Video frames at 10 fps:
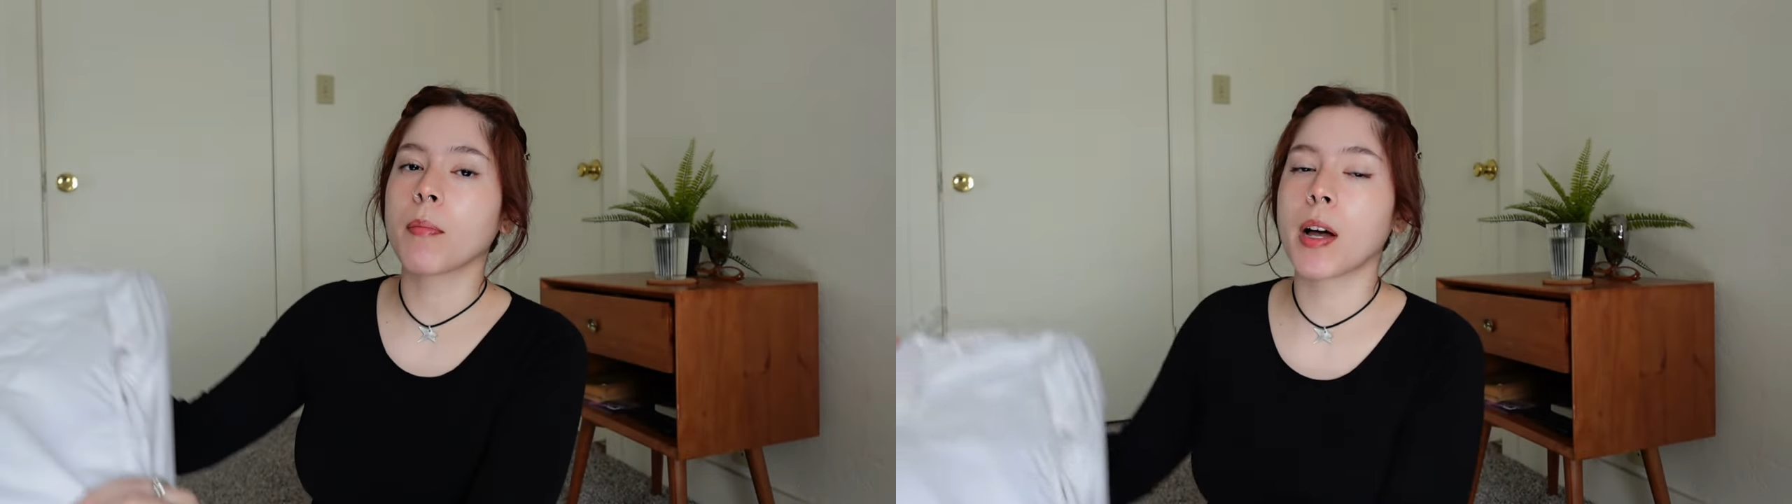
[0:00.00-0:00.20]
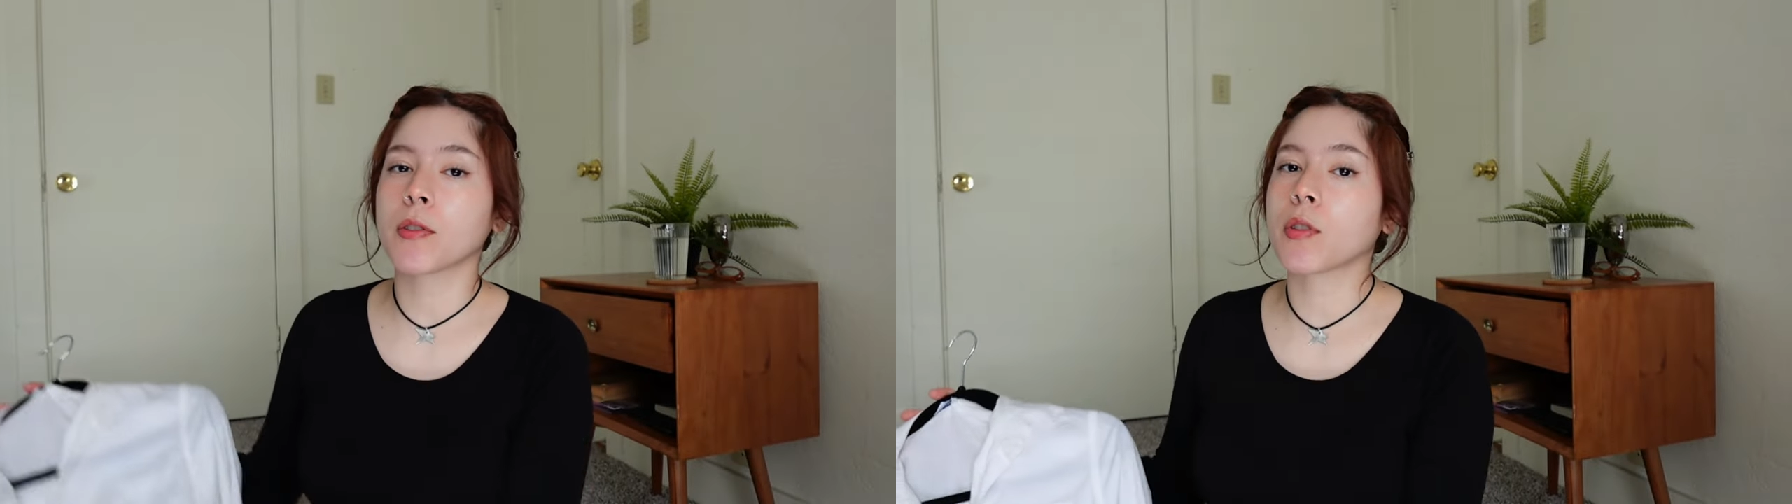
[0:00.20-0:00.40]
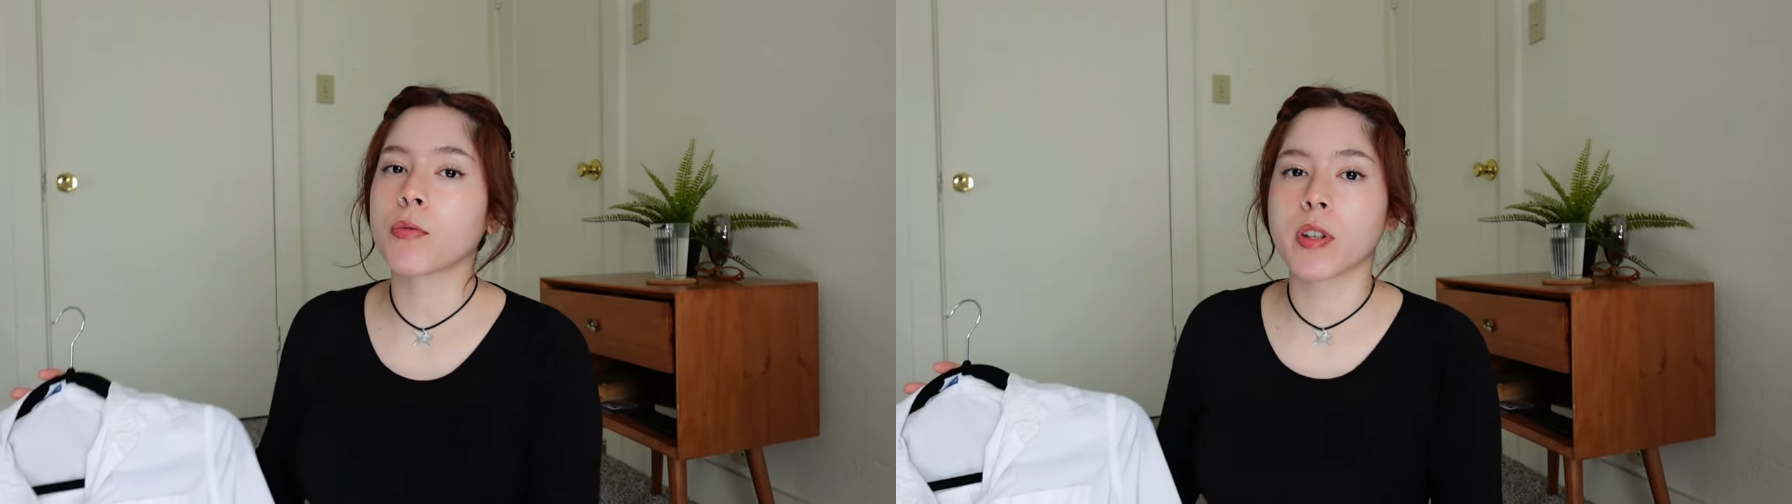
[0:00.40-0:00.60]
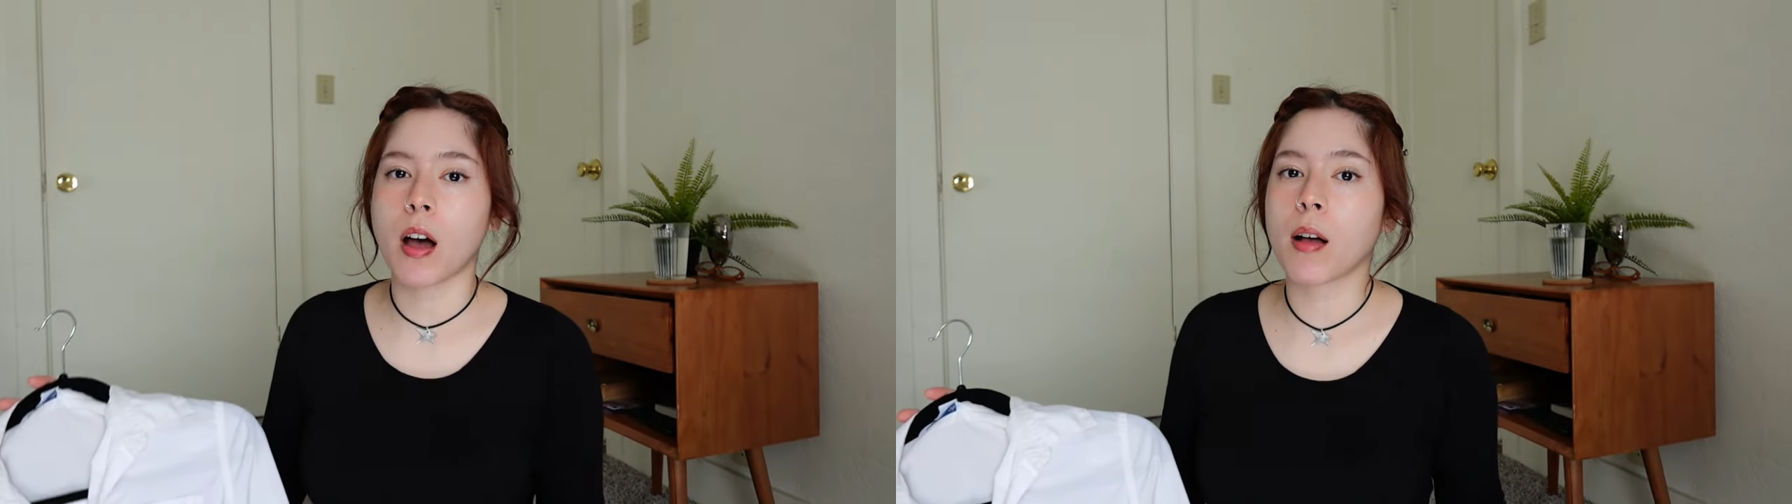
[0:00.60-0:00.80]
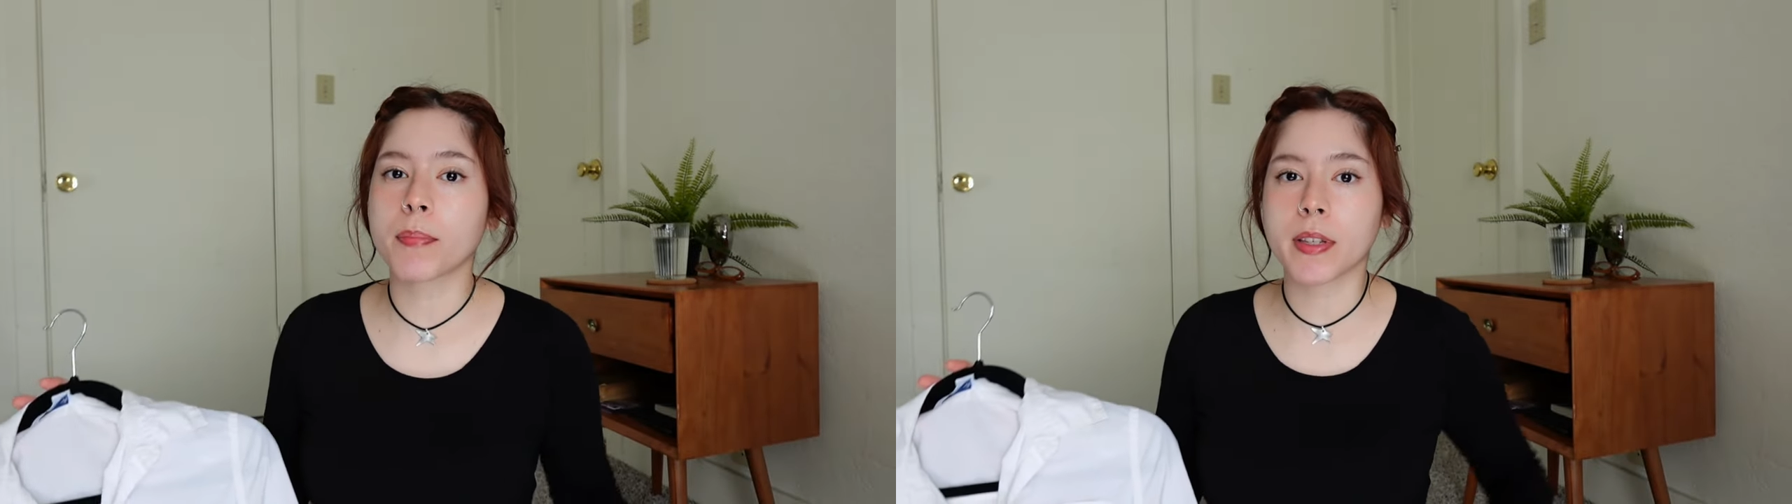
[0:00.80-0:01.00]
about two
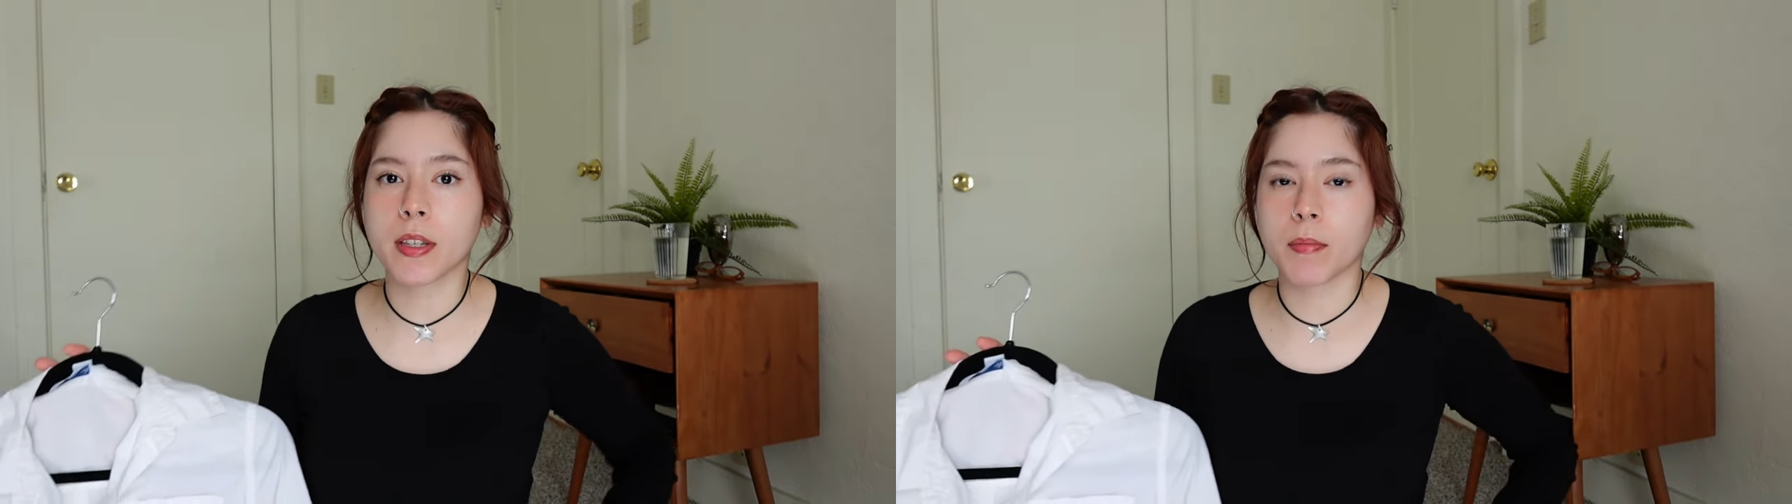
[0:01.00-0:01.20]
tops